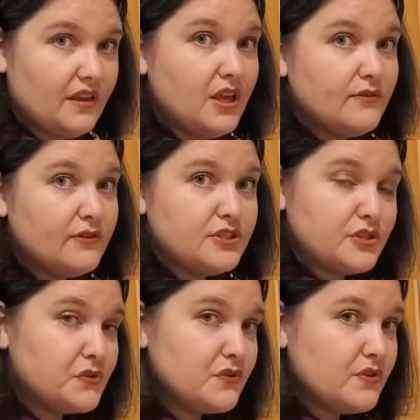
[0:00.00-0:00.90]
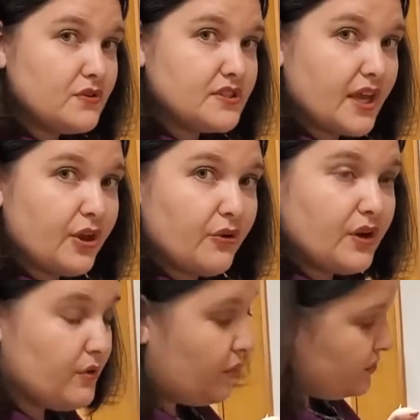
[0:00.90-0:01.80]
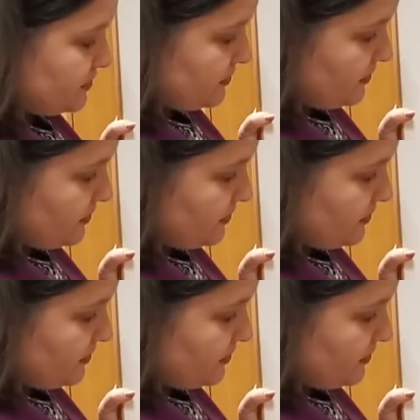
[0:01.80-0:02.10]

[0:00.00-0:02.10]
For children that are second grade or older,